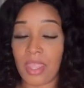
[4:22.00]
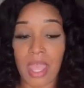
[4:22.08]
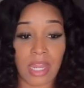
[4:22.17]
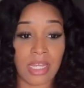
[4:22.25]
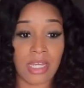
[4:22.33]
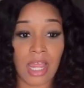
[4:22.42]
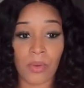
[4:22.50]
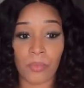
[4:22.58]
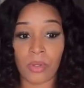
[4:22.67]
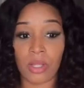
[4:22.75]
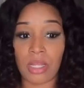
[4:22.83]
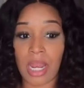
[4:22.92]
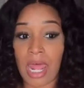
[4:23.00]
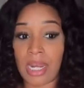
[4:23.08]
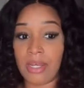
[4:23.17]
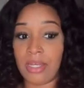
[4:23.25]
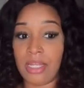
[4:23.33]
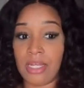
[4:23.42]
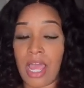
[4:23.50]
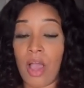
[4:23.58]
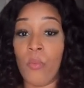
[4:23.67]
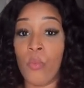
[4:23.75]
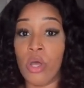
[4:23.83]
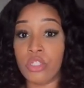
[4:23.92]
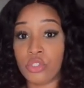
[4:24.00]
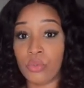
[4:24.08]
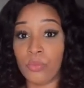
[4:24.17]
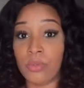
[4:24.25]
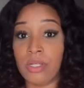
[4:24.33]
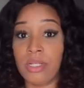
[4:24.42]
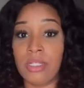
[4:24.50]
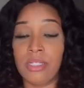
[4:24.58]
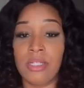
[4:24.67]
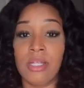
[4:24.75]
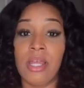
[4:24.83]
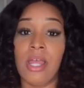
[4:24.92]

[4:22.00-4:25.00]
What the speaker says: I did not want to run,